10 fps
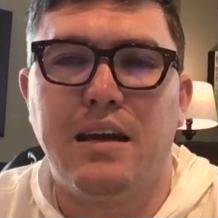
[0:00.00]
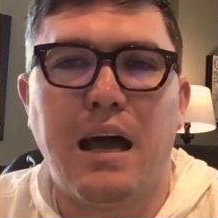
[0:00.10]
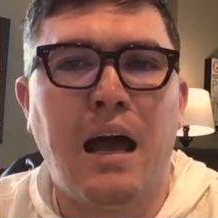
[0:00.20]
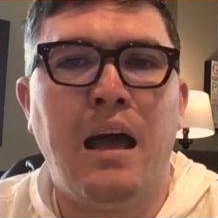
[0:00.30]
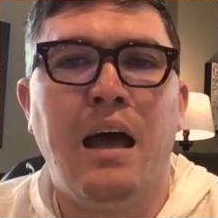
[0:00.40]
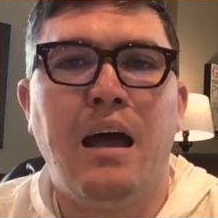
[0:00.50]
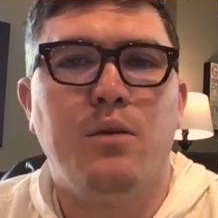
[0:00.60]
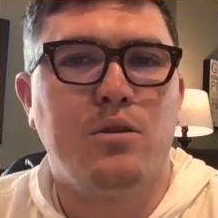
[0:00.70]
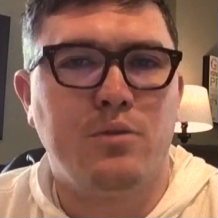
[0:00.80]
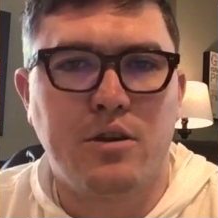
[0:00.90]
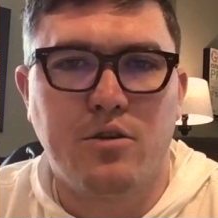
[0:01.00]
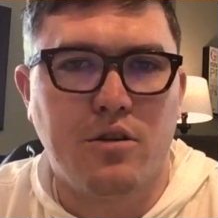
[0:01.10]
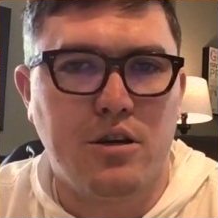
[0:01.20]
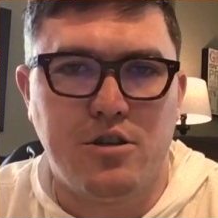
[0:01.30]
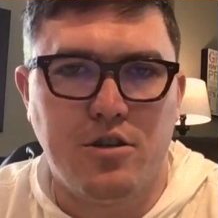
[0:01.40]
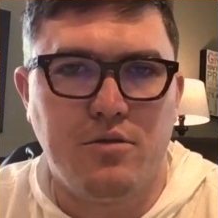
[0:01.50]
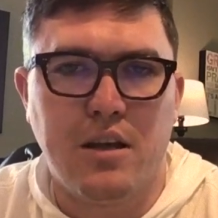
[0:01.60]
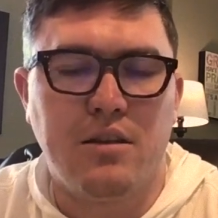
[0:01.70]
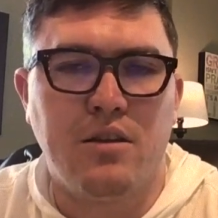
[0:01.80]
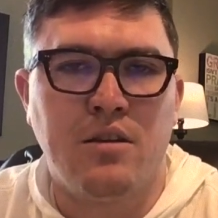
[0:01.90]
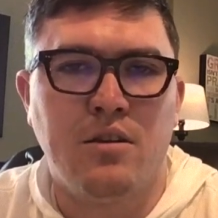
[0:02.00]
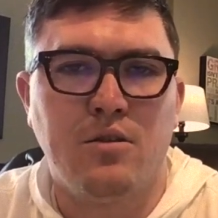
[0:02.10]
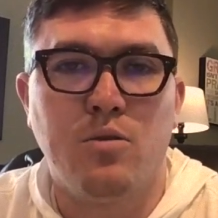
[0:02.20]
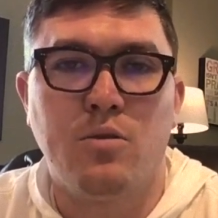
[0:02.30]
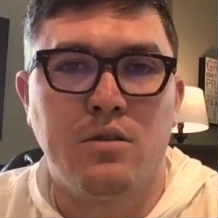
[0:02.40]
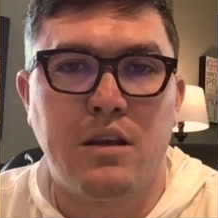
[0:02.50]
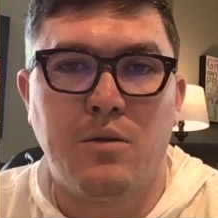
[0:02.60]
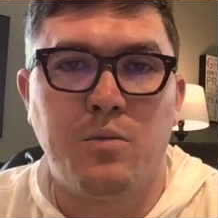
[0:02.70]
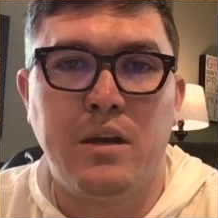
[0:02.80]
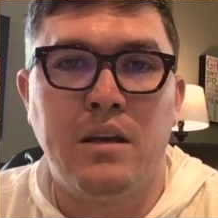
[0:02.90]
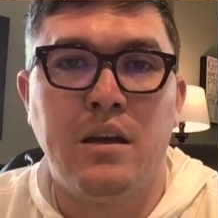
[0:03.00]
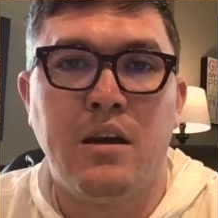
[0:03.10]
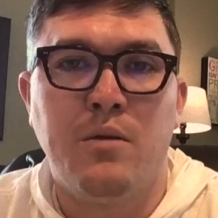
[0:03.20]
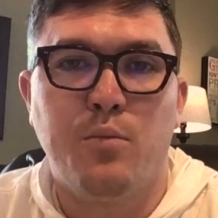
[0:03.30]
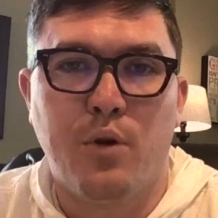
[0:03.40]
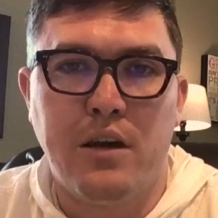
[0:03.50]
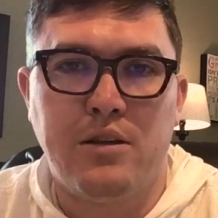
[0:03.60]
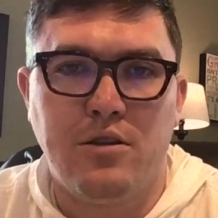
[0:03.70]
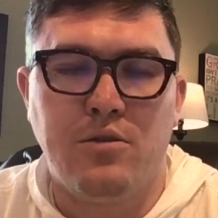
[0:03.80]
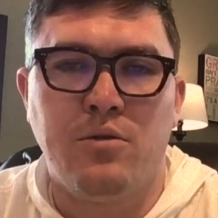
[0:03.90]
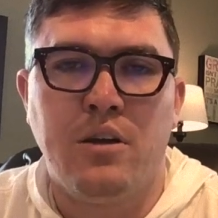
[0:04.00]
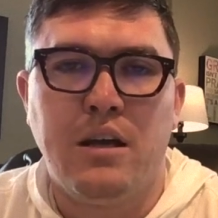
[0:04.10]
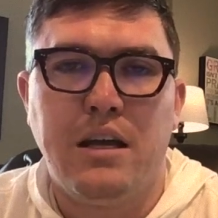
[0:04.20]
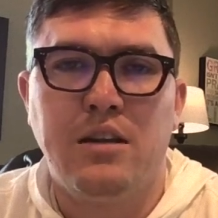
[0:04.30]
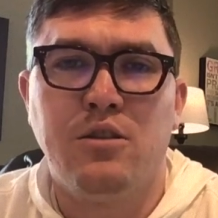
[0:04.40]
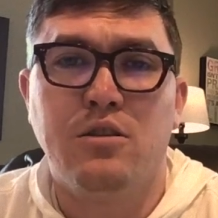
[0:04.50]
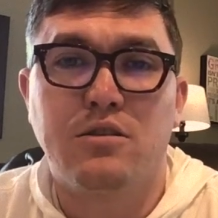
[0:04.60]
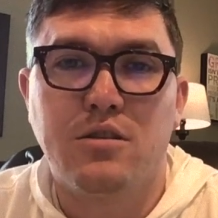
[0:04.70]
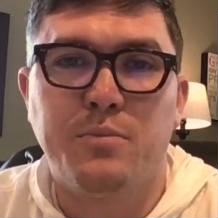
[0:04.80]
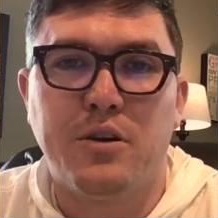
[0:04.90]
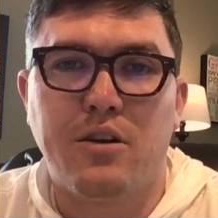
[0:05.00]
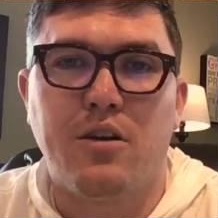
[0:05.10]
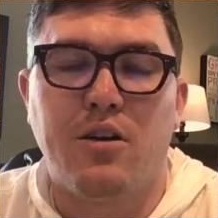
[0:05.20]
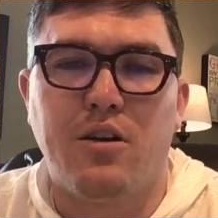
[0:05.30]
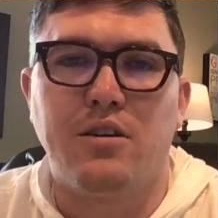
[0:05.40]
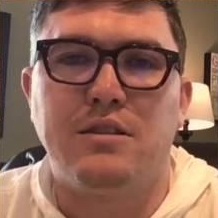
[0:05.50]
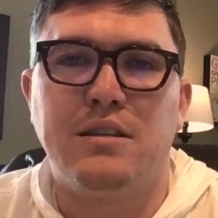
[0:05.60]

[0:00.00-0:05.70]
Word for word: I, I want to encourage you that the Lord that we pray to, he looks upon our hearts.